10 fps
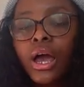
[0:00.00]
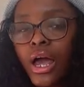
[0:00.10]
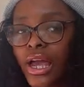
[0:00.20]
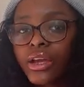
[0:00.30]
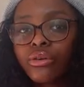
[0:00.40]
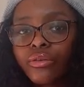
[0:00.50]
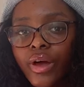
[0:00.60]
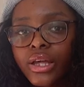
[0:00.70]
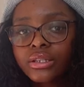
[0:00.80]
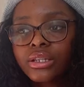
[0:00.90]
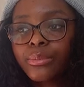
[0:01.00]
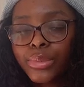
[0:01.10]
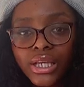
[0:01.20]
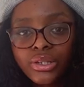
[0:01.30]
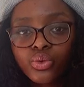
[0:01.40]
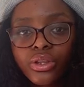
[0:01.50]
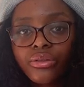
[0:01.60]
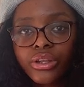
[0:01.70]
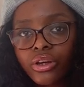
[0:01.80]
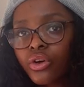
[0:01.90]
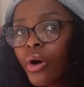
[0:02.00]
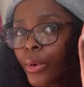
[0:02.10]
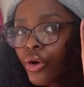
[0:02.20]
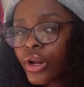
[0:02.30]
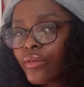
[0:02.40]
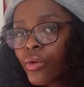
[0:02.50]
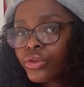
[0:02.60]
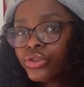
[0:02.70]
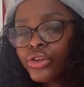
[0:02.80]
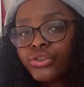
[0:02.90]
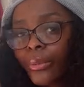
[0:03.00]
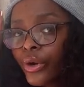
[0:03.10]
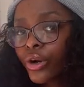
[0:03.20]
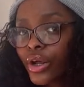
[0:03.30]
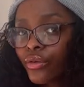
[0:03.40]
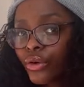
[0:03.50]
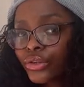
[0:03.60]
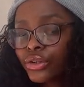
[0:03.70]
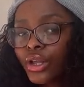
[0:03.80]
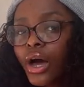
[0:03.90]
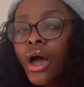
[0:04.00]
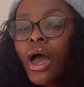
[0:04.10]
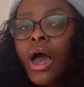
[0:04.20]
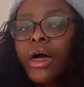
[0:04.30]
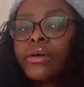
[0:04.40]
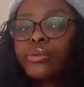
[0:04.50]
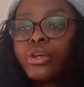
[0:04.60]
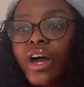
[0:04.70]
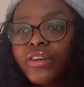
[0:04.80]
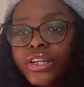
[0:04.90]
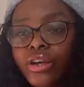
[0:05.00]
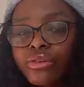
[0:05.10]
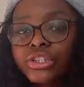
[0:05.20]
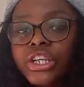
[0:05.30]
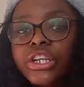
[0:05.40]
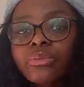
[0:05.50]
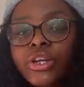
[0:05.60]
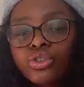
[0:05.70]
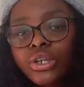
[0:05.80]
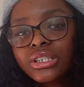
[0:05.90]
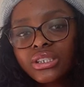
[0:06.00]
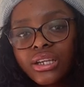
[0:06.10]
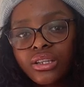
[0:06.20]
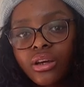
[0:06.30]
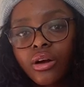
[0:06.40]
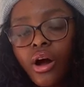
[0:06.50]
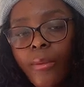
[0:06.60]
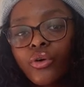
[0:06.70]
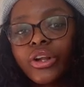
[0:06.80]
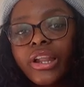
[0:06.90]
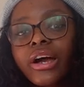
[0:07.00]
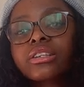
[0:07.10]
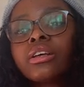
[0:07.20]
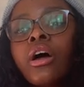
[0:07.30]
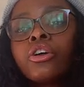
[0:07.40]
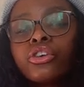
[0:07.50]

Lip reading: I can revise in peace without thinking, oh my god, I forgot to do this, oh my god, I forgot to do that. And then when you have a night routine, make sure it's nice and calm and relaxed.